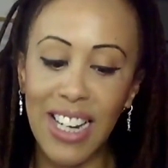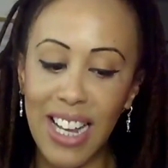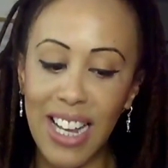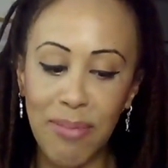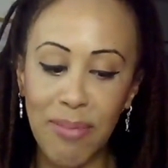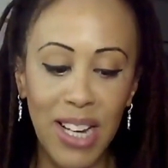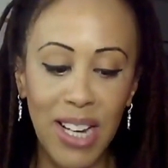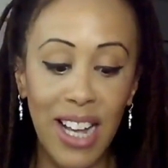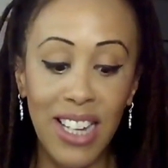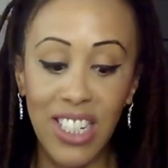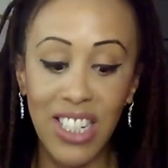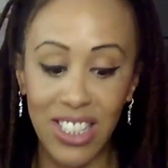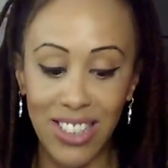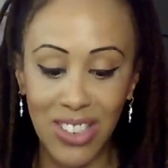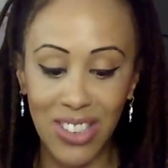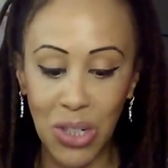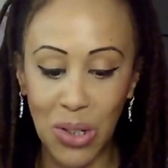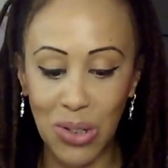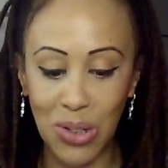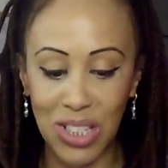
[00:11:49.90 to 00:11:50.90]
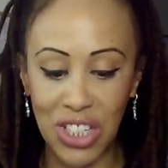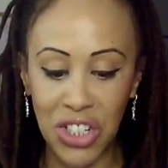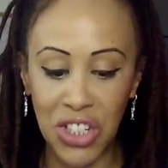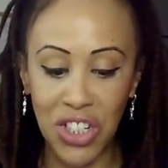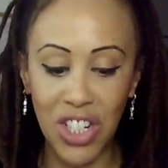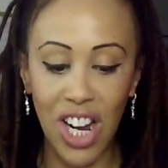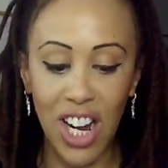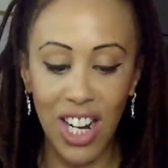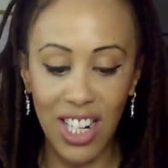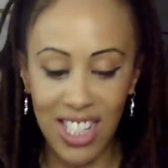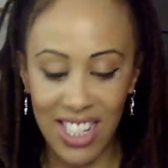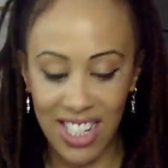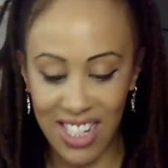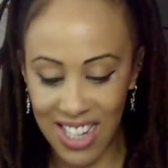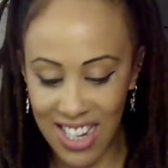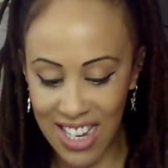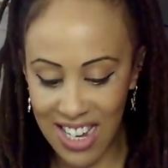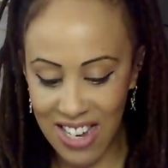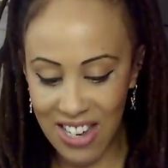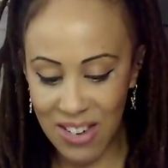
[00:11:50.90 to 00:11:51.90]
not totally shocked
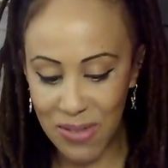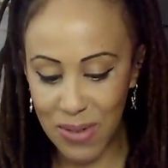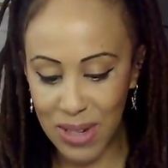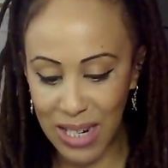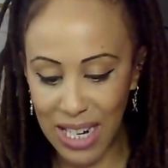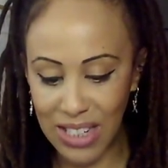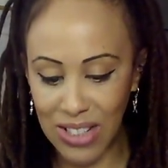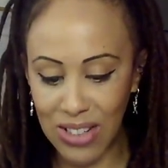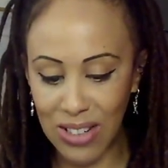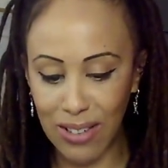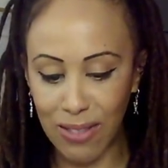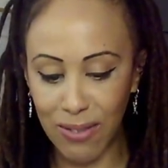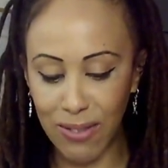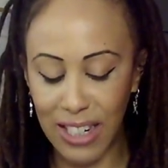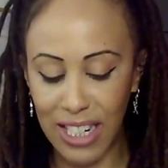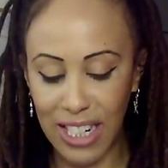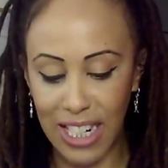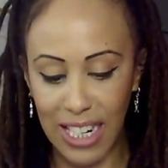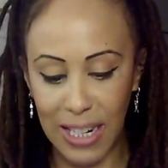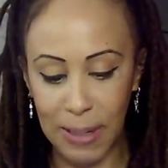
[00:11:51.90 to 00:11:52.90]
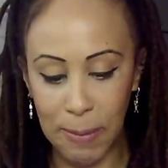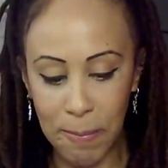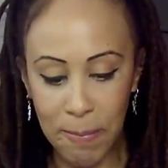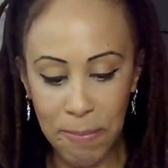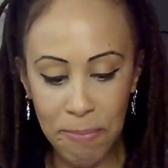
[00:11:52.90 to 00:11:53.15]
when I start reading.